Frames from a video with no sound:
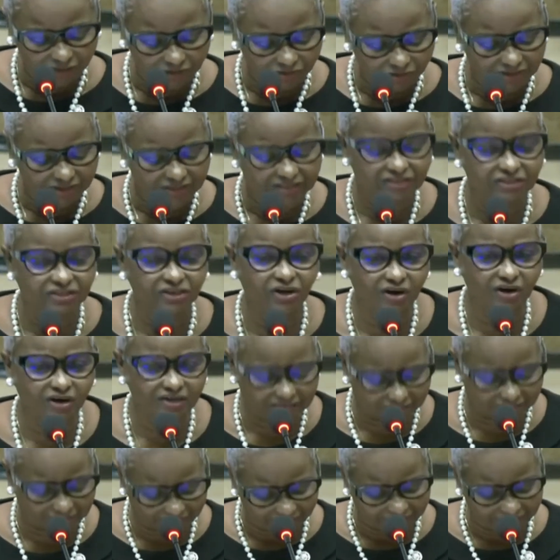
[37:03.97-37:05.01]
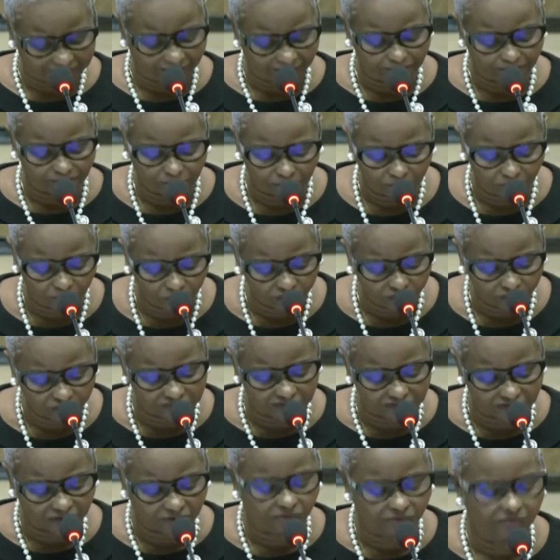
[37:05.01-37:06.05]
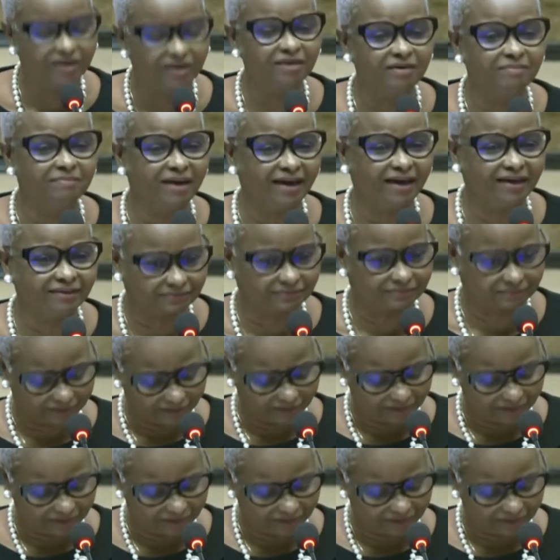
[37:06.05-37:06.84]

Resources approves agreement